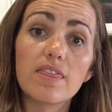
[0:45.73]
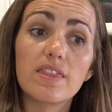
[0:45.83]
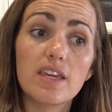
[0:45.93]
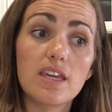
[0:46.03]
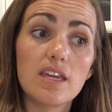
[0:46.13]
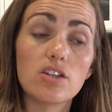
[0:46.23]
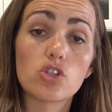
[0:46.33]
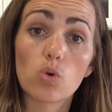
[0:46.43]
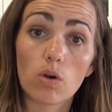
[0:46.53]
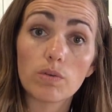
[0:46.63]
the
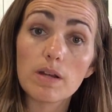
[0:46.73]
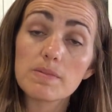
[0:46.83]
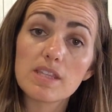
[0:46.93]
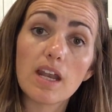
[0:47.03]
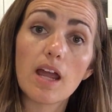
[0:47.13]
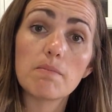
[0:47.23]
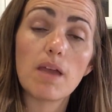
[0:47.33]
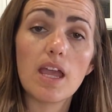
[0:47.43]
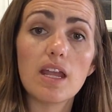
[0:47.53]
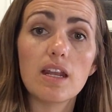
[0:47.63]
short ribs that I
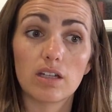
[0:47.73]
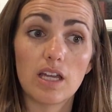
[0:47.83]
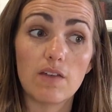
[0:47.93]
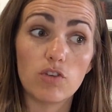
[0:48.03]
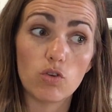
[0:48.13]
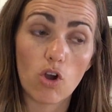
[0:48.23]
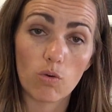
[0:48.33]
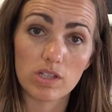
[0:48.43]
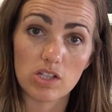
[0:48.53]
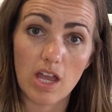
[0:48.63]
made. If you
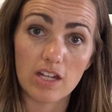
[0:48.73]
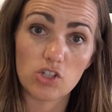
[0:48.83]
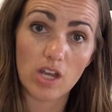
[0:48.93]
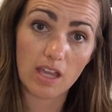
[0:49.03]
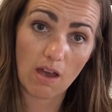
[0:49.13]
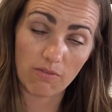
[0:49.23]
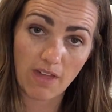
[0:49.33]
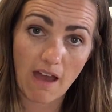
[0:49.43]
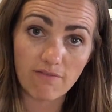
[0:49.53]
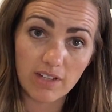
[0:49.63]
go and check out
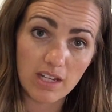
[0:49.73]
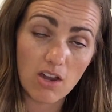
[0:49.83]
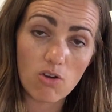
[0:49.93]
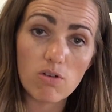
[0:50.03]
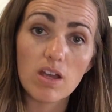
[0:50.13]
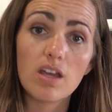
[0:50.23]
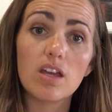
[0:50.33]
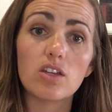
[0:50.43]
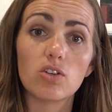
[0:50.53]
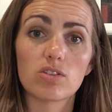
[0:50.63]
that video,
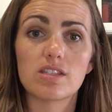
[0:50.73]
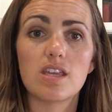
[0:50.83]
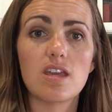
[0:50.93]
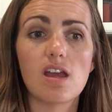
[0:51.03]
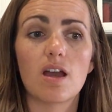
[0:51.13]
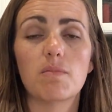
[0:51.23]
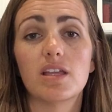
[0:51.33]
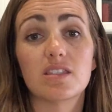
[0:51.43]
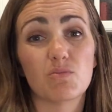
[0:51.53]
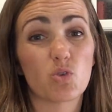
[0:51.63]
you'll see I
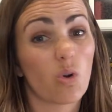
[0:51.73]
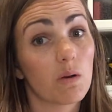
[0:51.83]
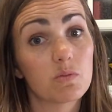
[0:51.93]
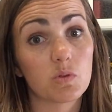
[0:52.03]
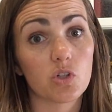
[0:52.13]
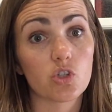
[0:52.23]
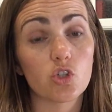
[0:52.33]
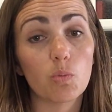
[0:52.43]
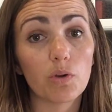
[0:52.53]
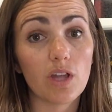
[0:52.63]
made some short ribs, which are
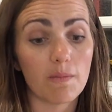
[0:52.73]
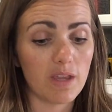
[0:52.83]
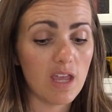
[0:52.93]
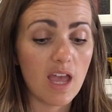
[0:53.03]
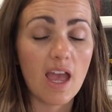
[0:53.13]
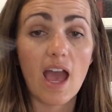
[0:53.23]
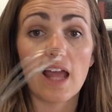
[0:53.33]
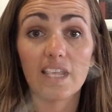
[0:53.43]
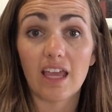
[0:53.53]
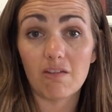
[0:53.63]
super yummy,
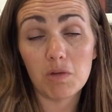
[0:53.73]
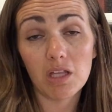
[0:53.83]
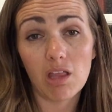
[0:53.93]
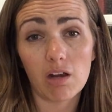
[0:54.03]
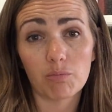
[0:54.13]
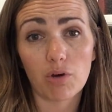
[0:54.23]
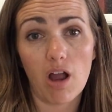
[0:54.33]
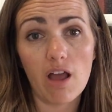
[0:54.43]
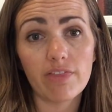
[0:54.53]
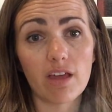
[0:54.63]
and it gave me a lot of
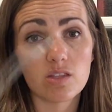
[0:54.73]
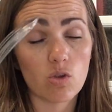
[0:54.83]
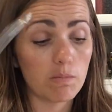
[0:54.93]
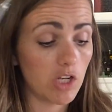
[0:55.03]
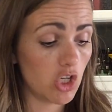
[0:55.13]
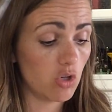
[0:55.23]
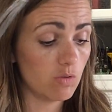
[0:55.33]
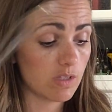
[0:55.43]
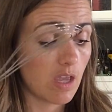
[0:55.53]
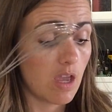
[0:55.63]
broth, and so I'm gonna
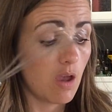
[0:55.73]
use